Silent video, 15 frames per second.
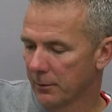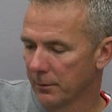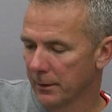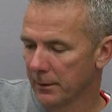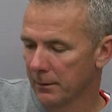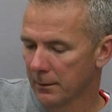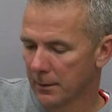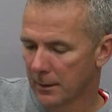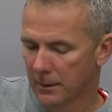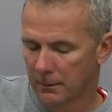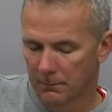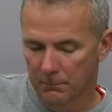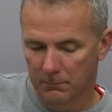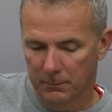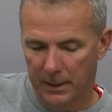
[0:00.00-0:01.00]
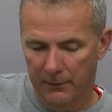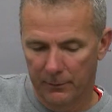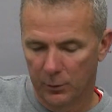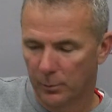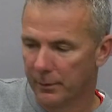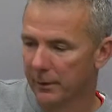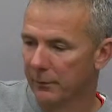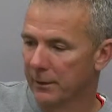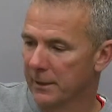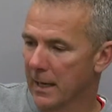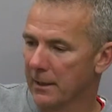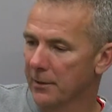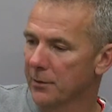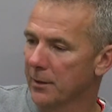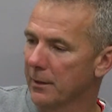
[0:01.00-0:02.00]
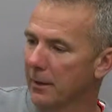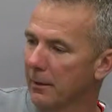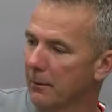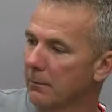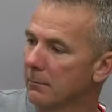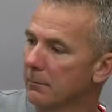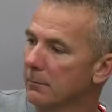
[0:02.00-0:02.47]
we have a little bit of a tendency there.